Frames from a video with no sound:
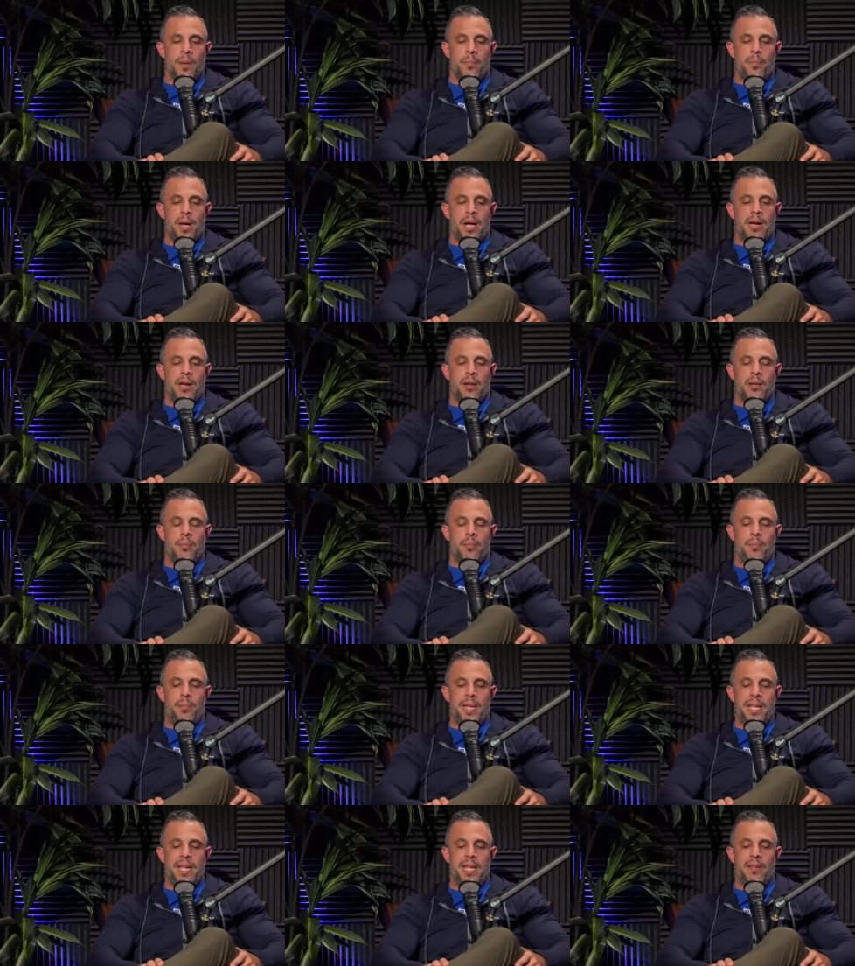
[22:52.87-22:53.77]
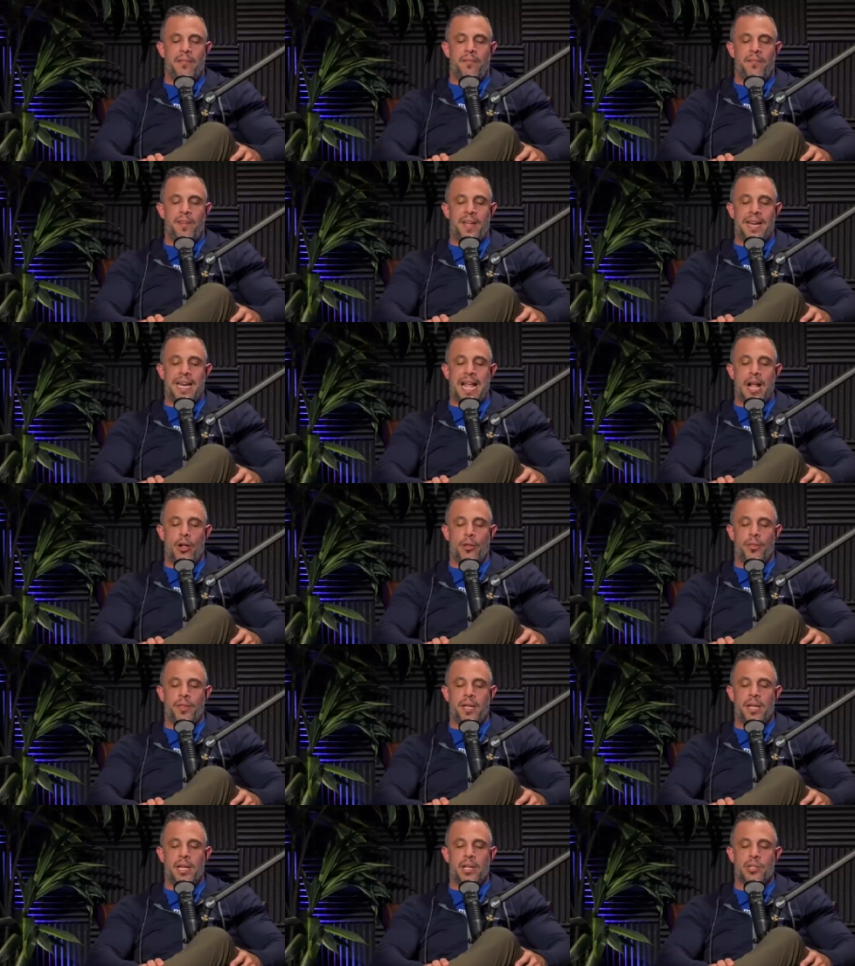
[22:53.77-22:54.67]
but being fit and
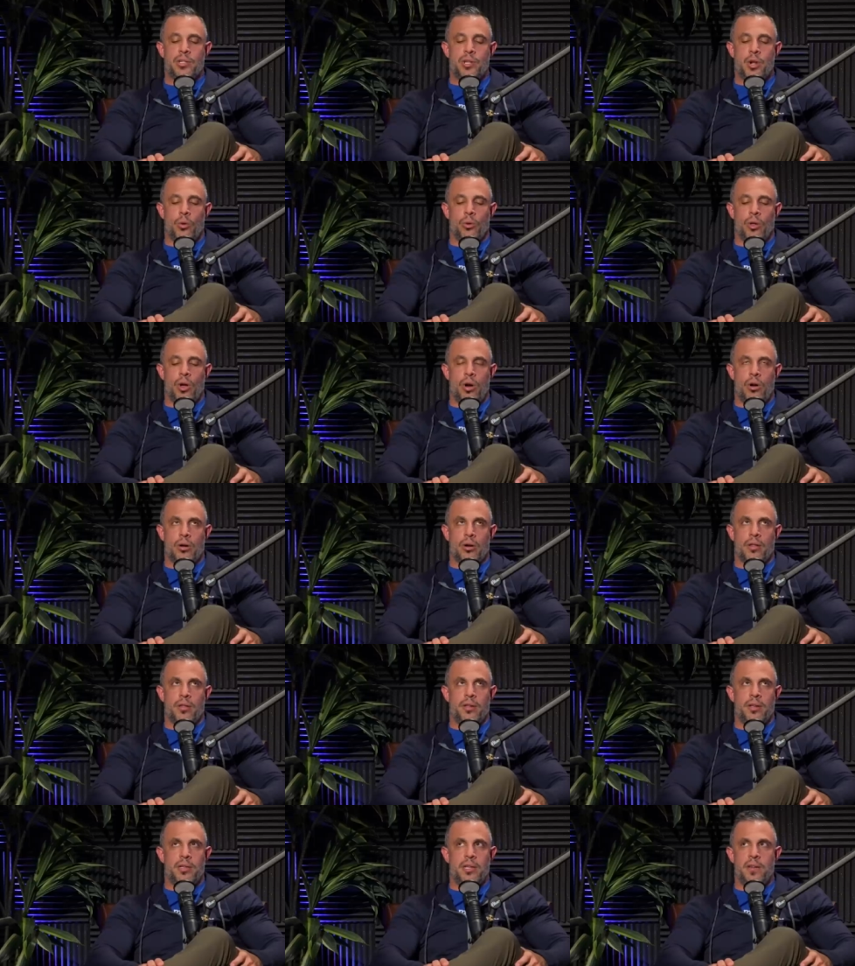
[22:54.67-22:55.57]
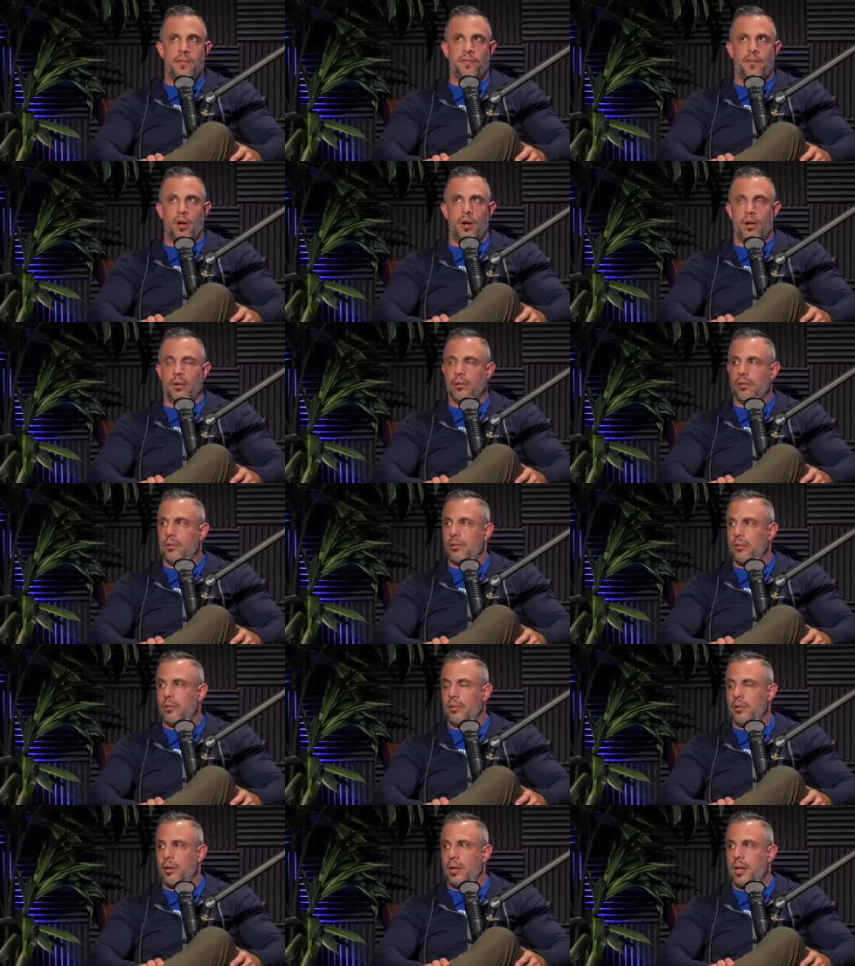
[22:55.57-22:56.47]
healthy is no longer the default.
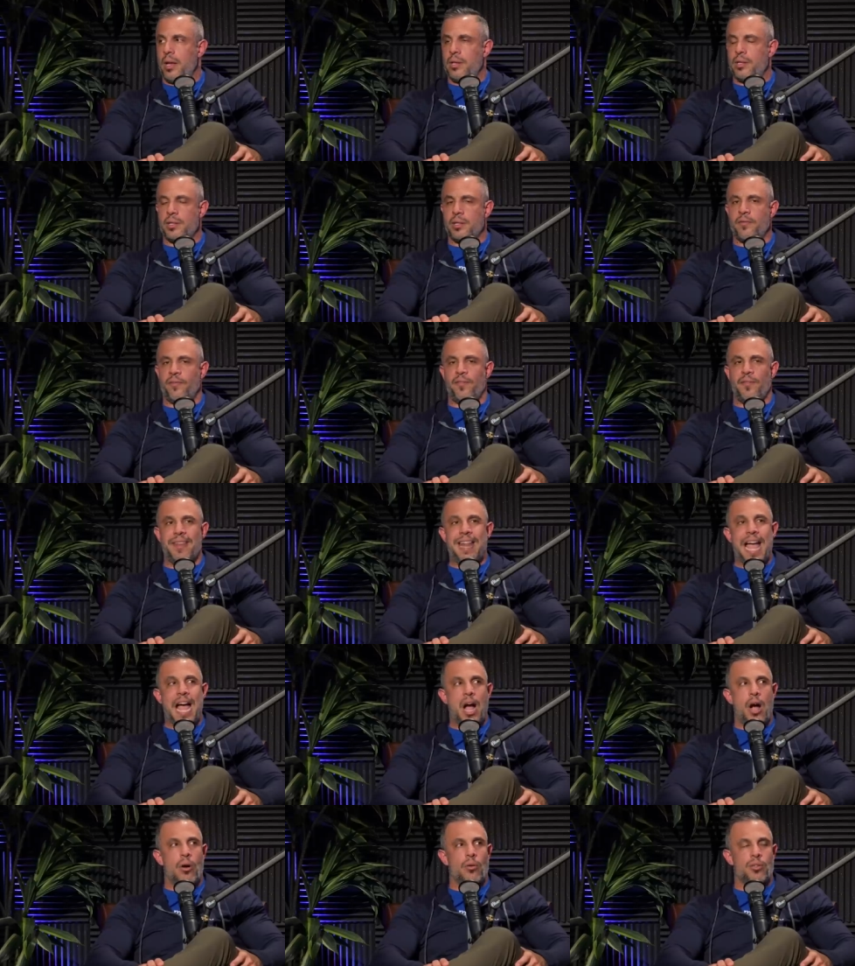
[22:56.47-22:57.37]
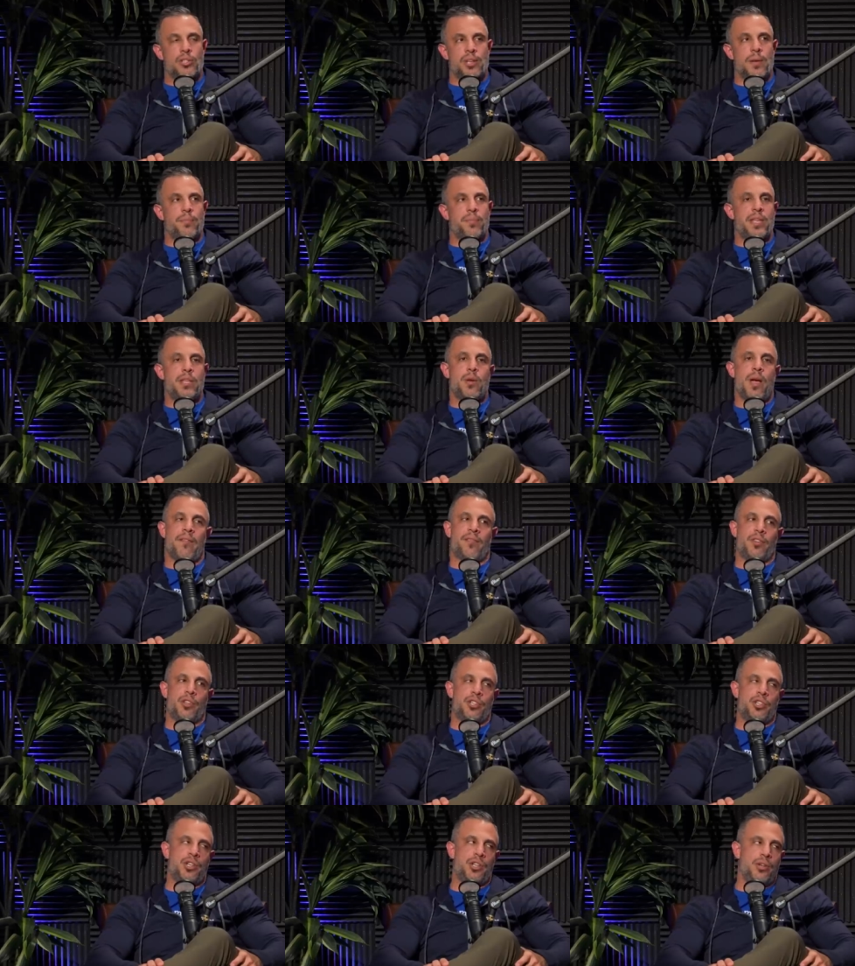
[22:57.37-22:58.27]
It's now something you have
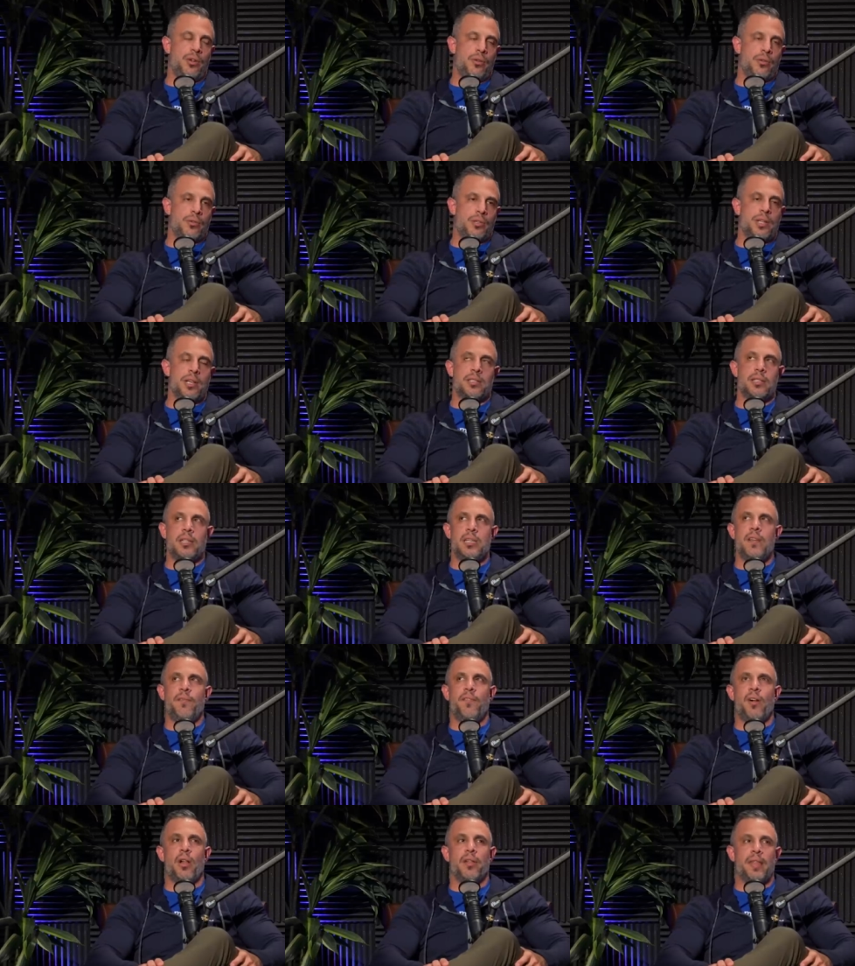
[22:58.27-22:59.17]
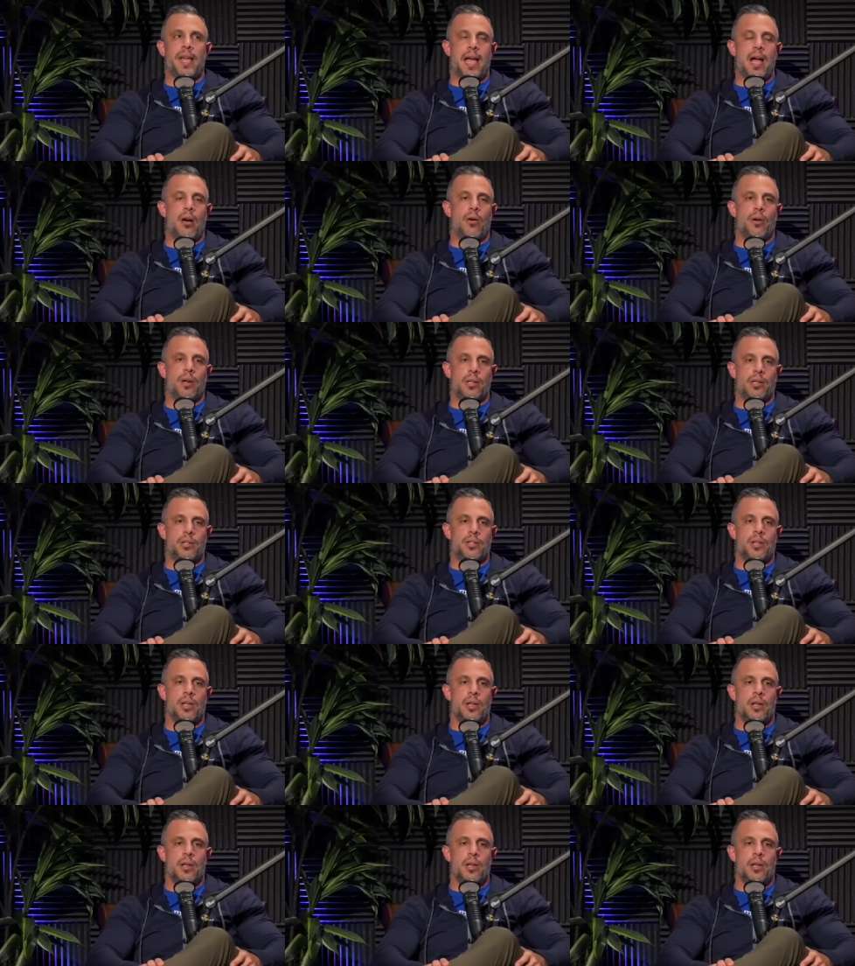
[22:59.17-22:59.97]
to choose, because the default now is